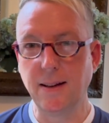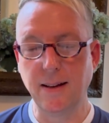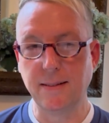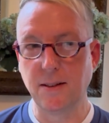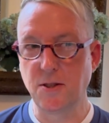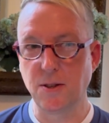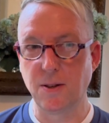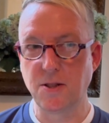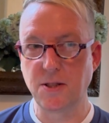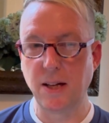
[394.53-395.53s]
is a
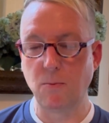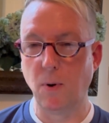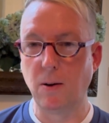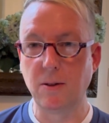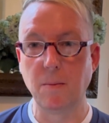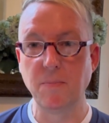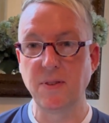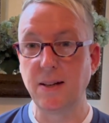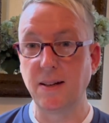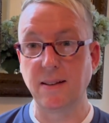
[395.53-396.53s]
church that
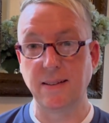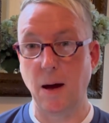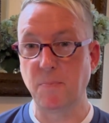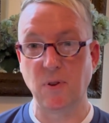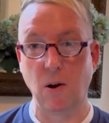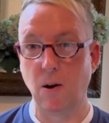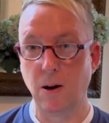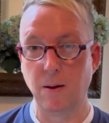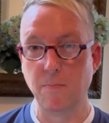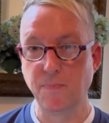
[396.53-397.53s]
welcomes and accepts
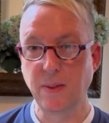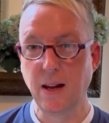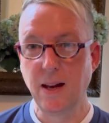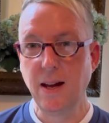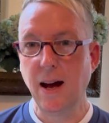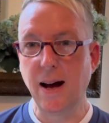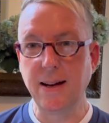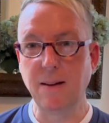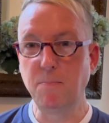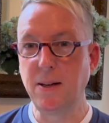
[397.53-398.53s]
all. I
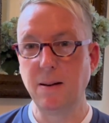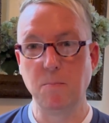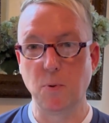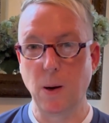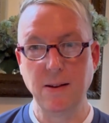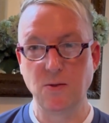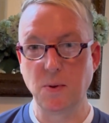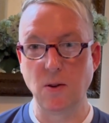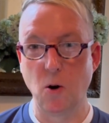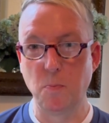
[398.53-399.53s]
have been embraced
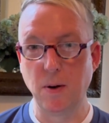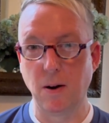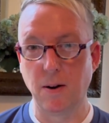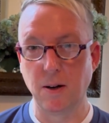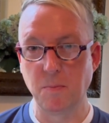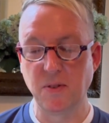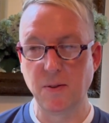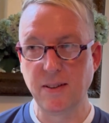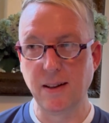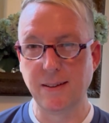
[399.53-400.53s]
with open arms
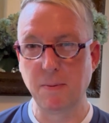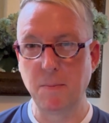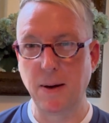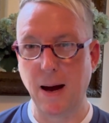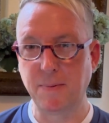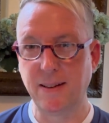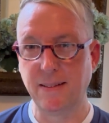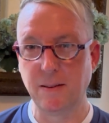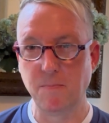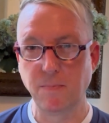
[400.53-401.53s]
since my
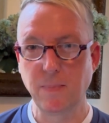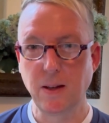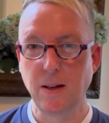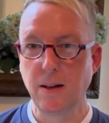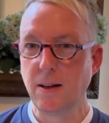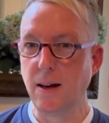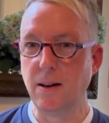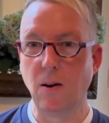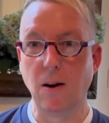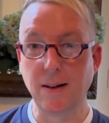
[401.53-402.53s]
baptism
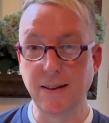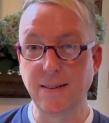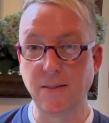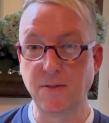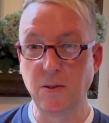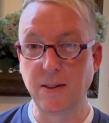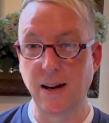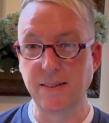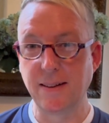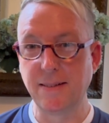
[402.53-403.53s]
in August of two
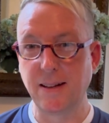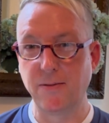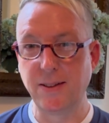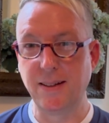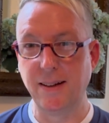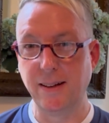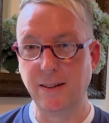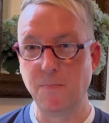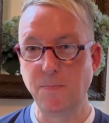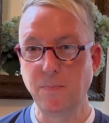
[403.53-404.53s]
thousand seventeen.